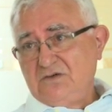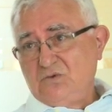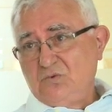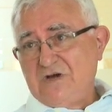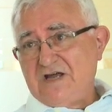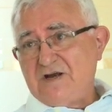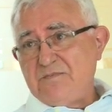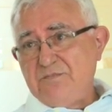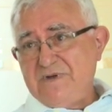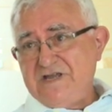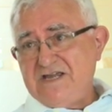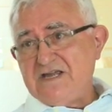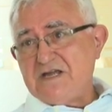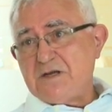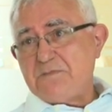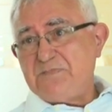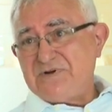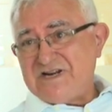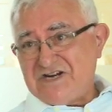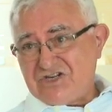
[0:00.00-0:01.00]
were
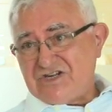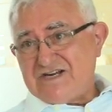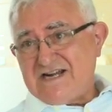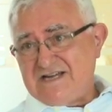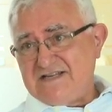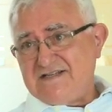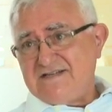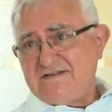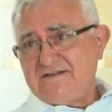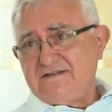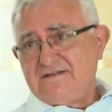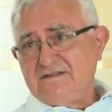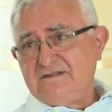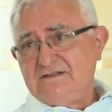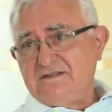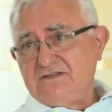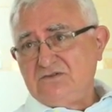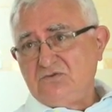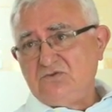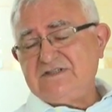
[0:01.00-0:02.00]
being pressurized
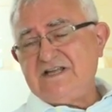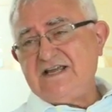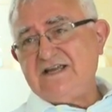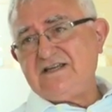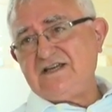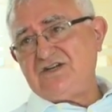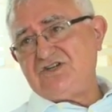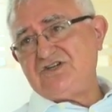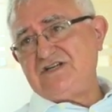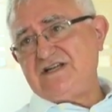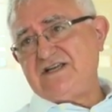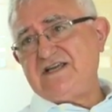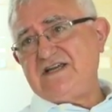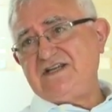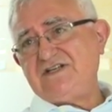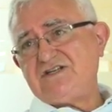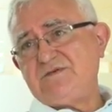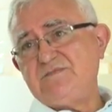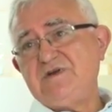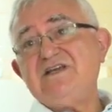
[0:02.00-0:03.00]
to take action
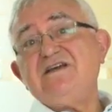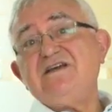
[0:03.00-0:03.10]
against